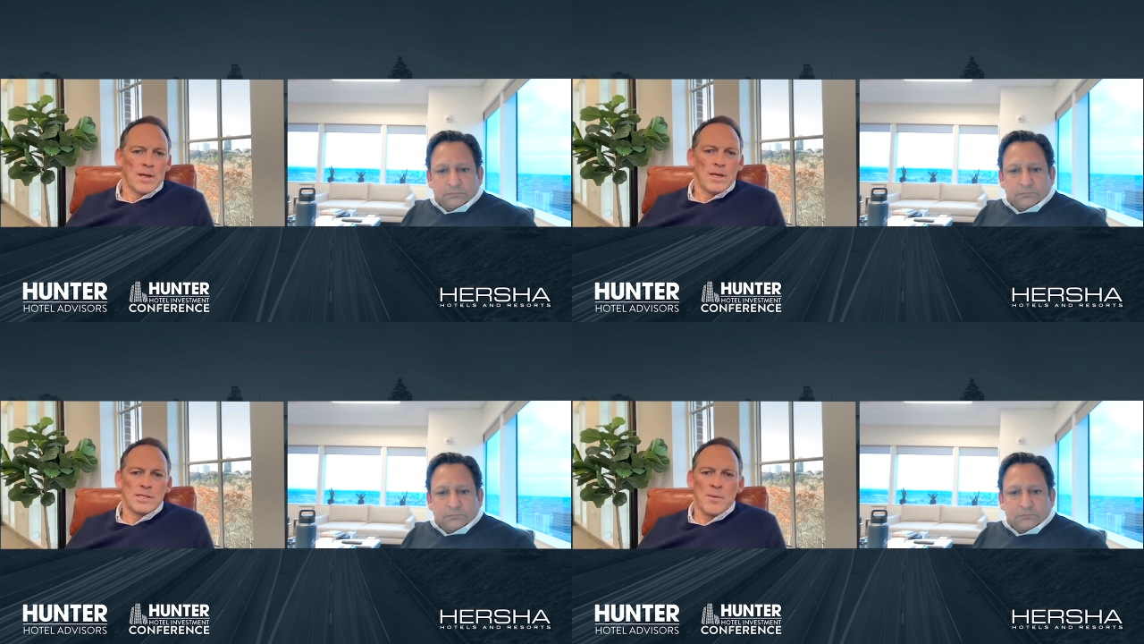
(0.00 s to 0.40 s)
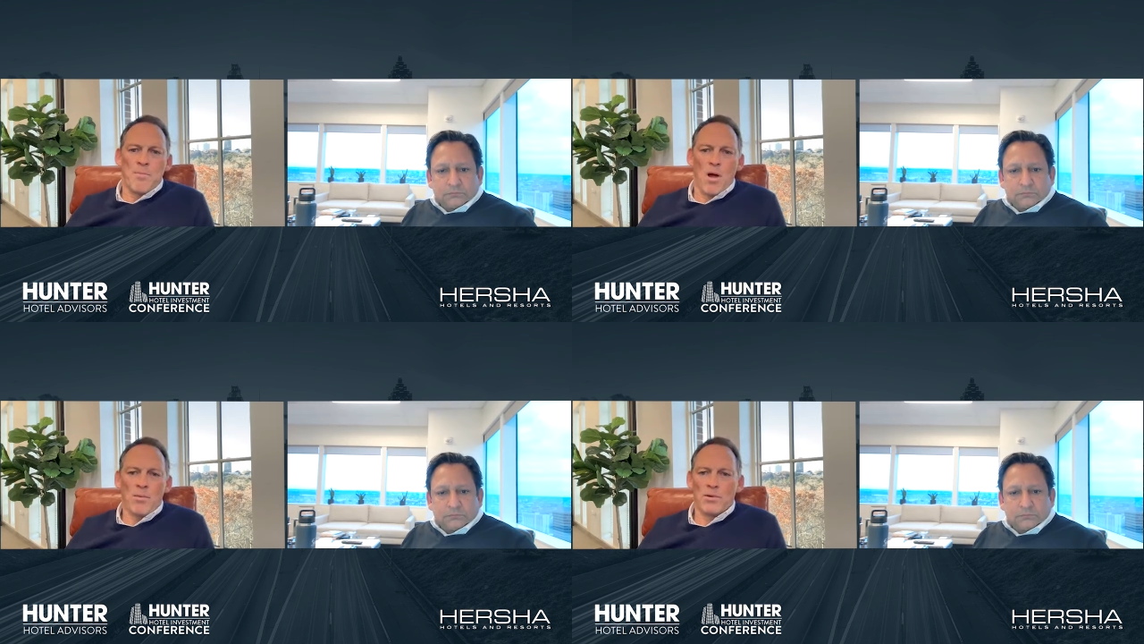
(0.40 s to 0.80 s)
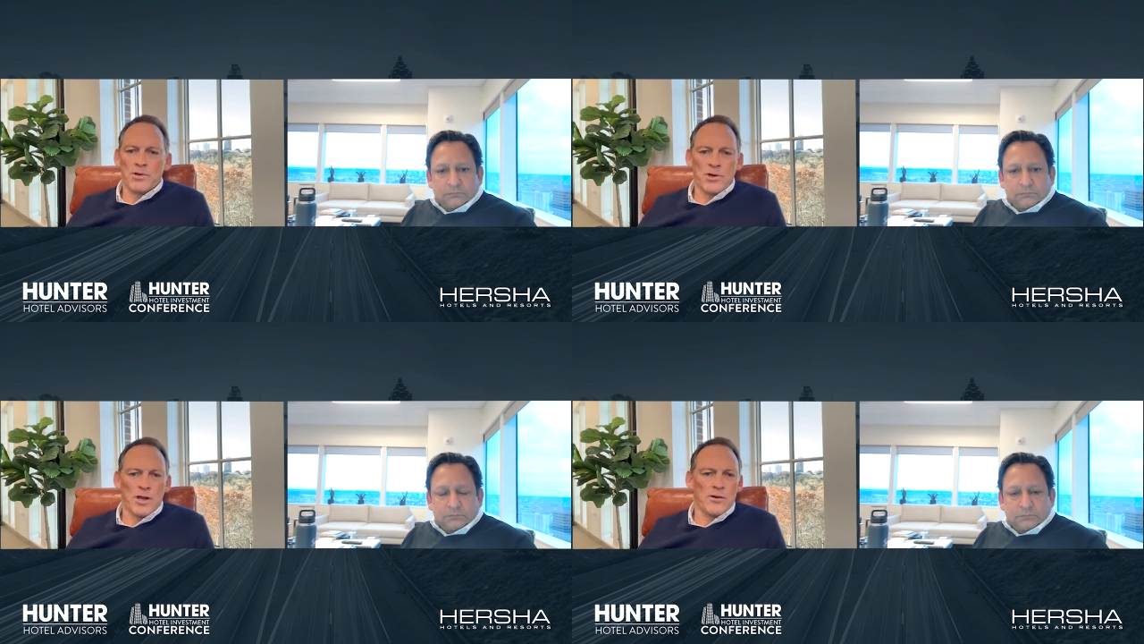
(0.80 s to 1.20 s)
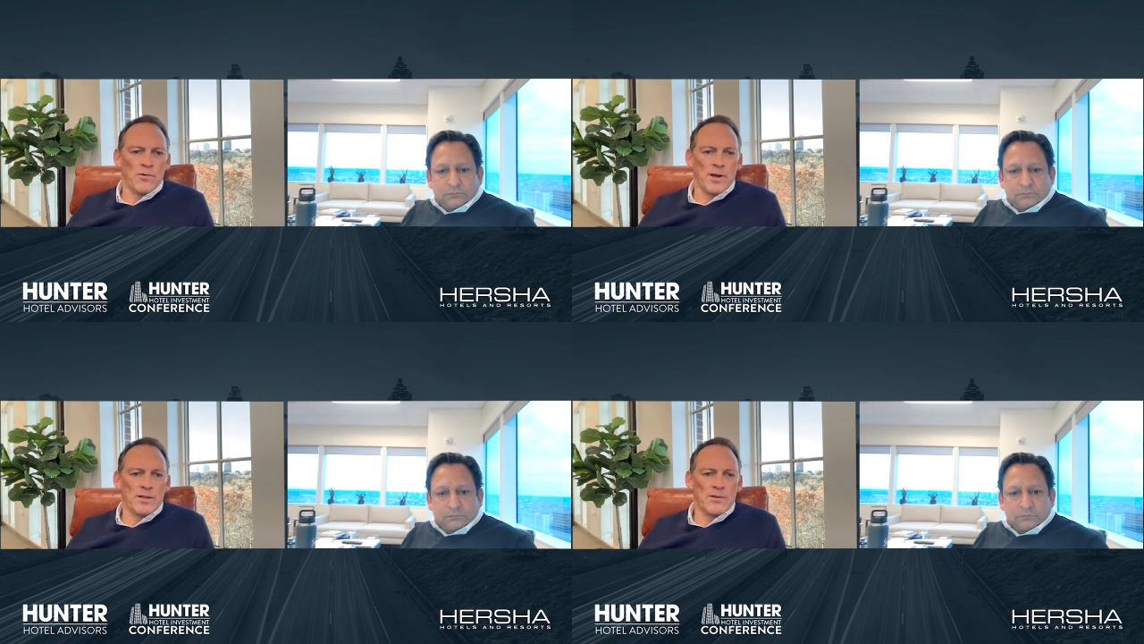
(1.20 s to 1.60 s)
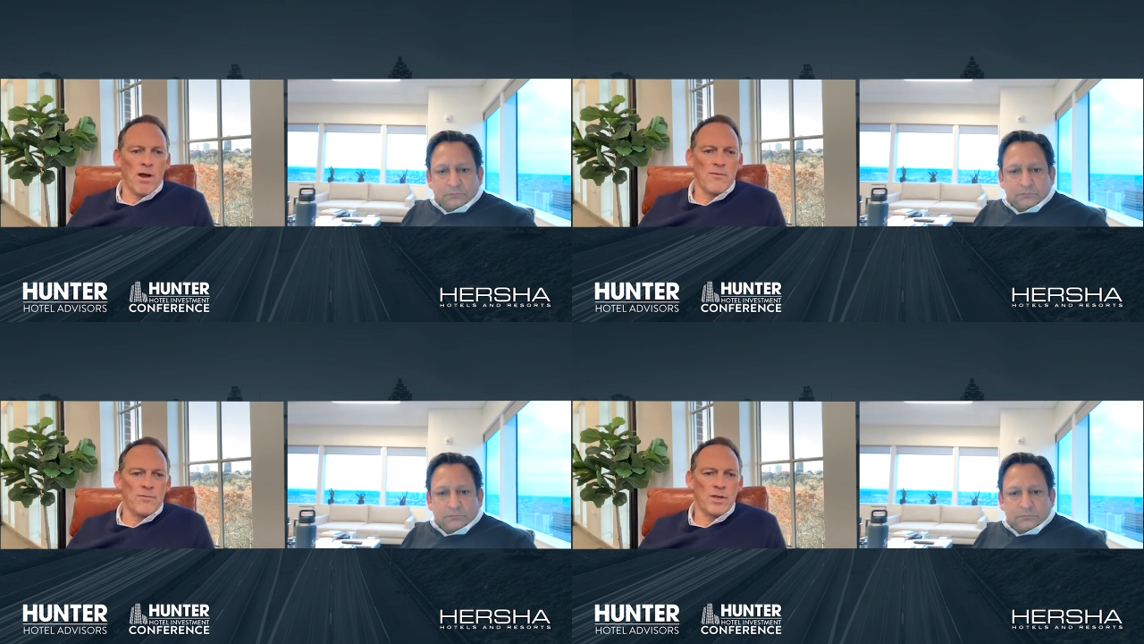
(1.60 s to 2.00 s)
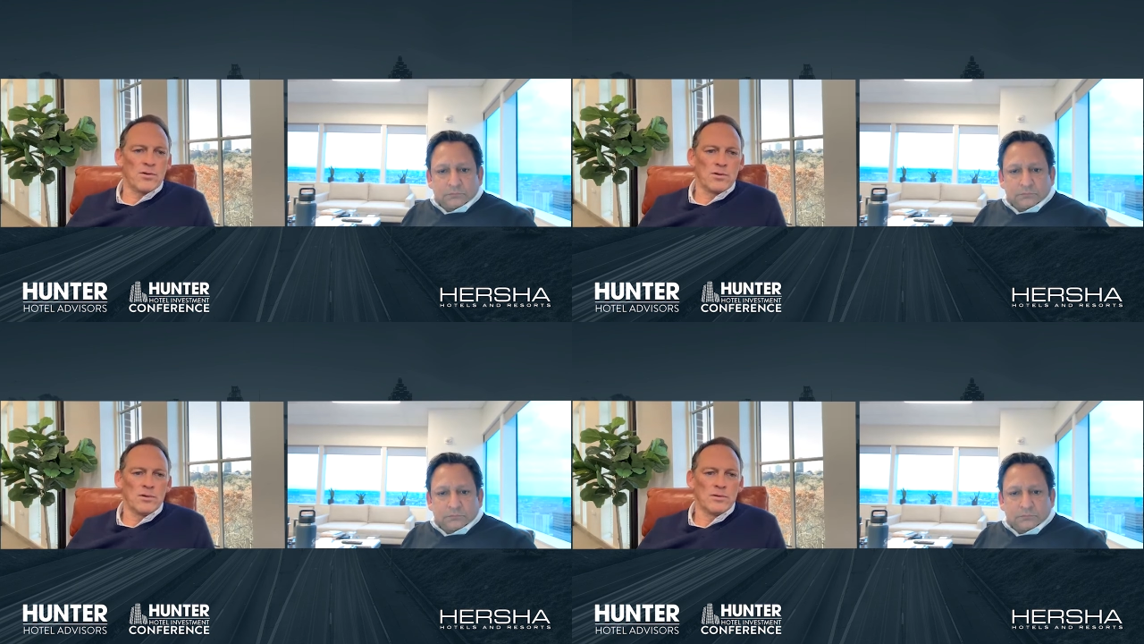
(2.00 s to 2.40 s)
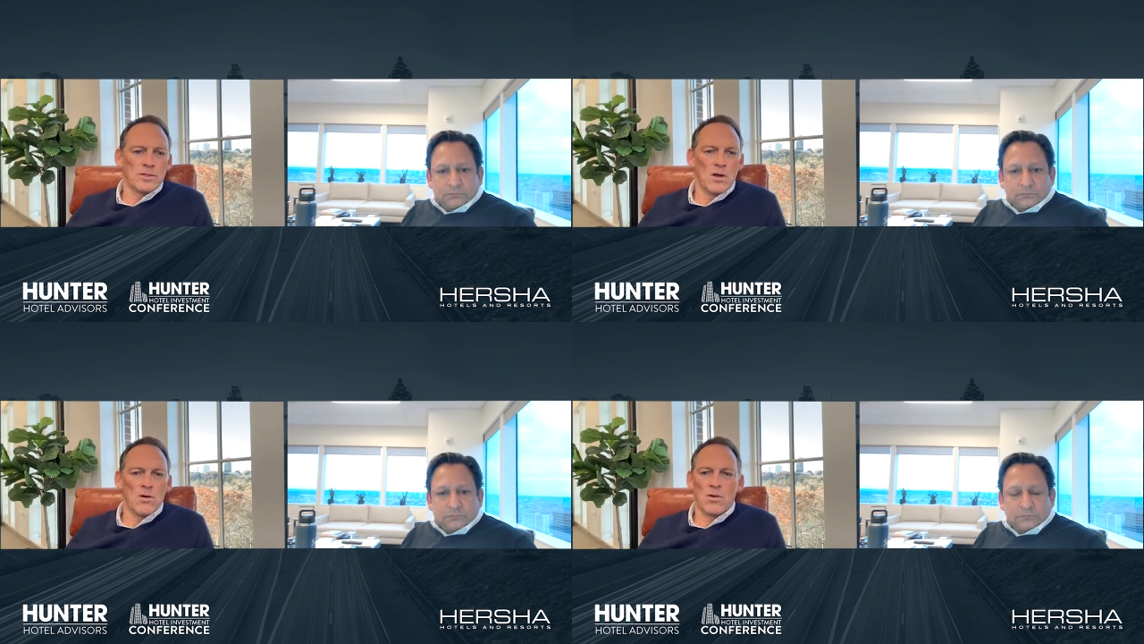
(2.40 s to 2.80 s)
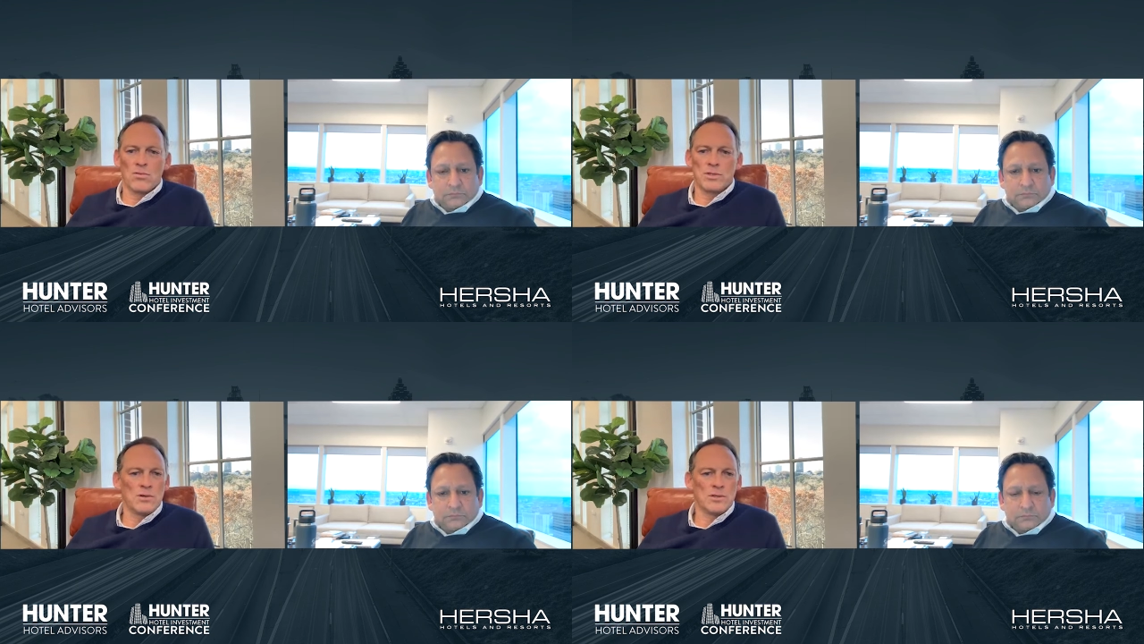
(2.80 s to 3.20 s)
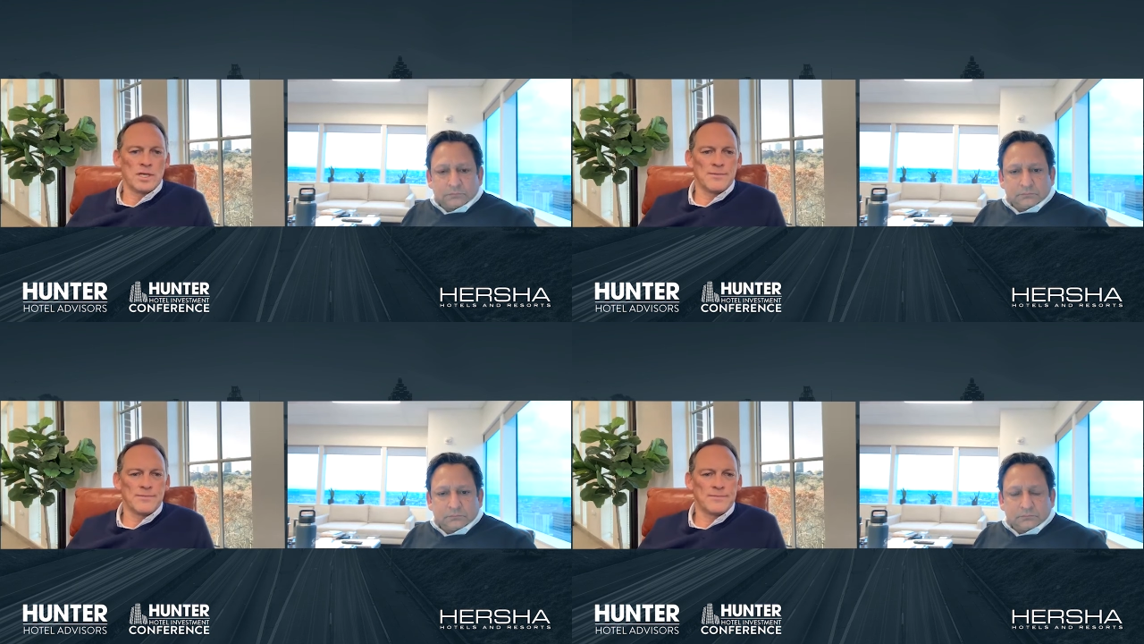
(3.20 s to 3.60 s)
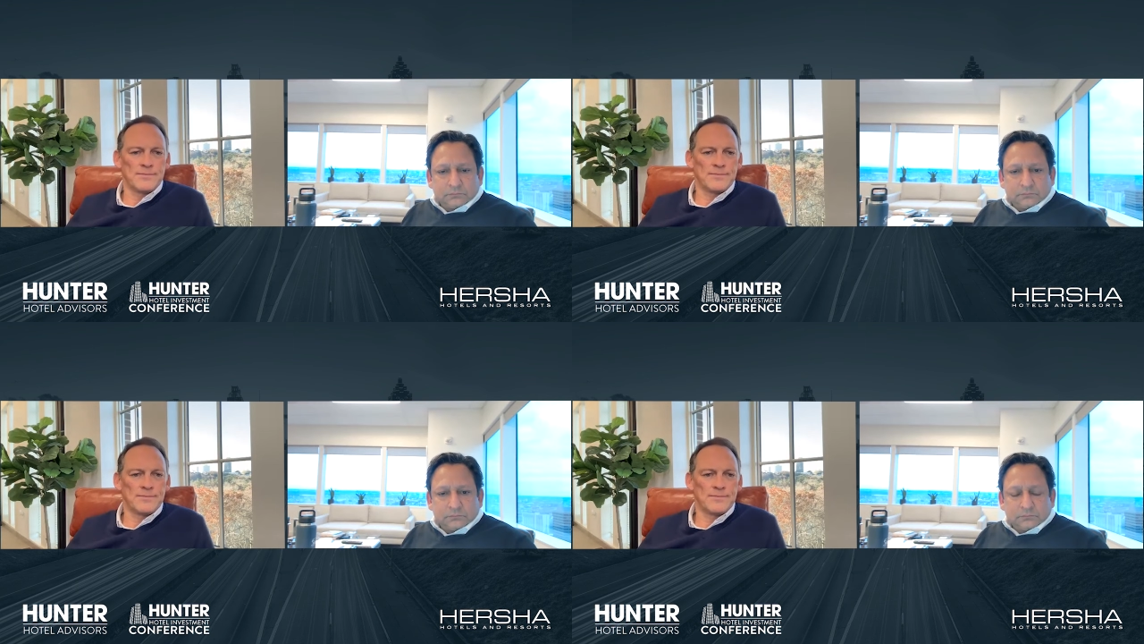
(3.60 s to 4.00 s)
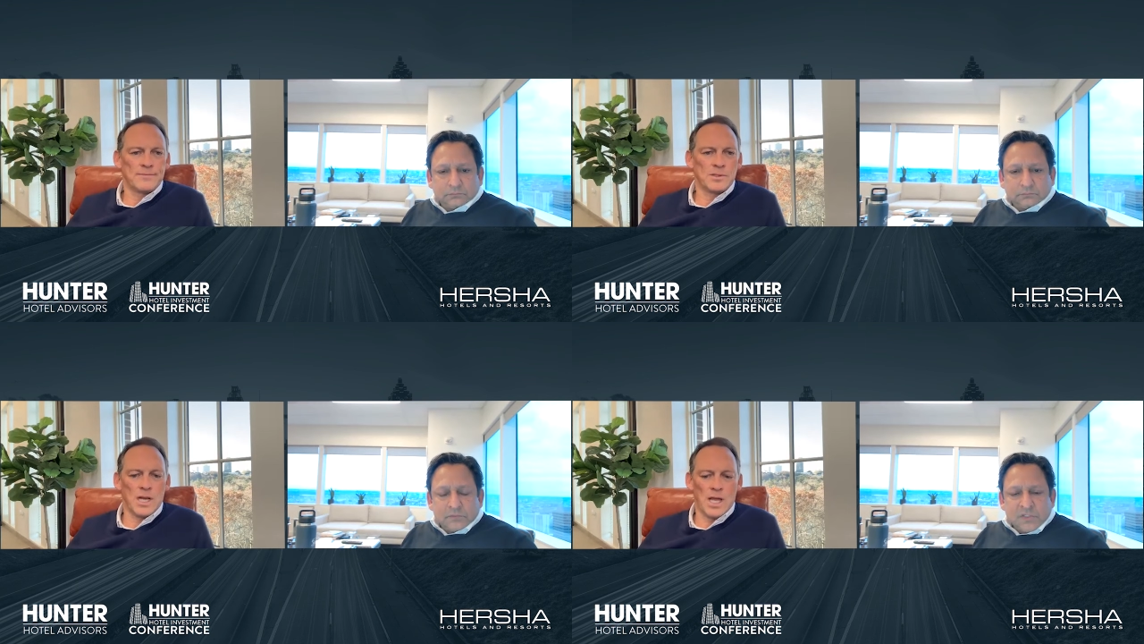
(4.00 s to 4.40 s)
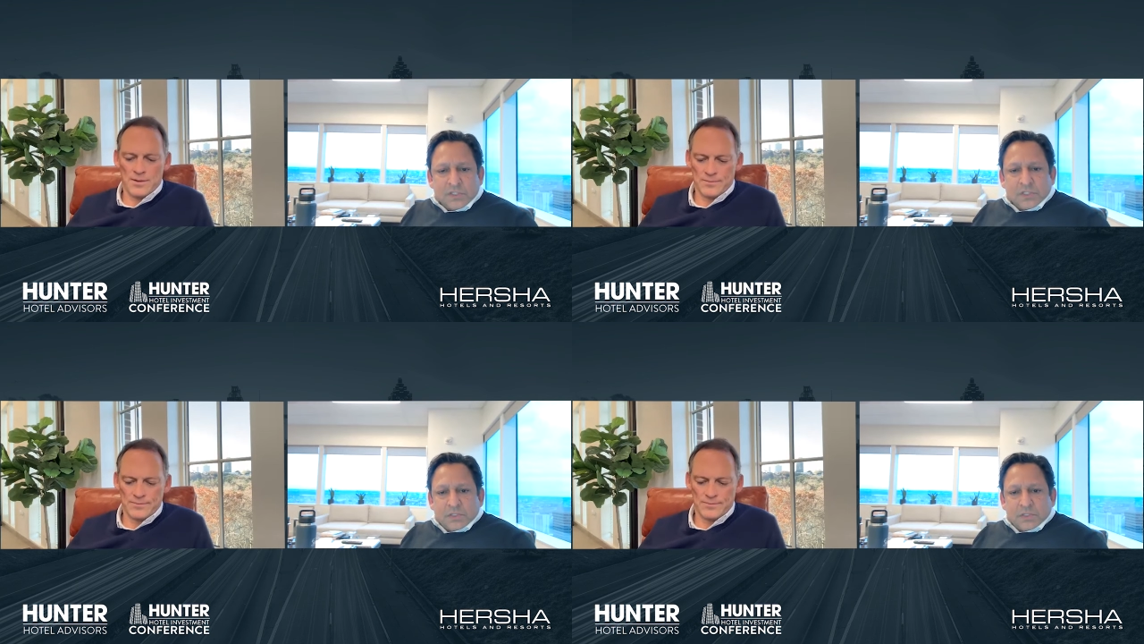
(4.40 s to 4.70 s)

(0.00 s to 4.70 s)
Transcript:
Speaker 1: Is a publicly traded REIT the right vehicle to own hotels in today?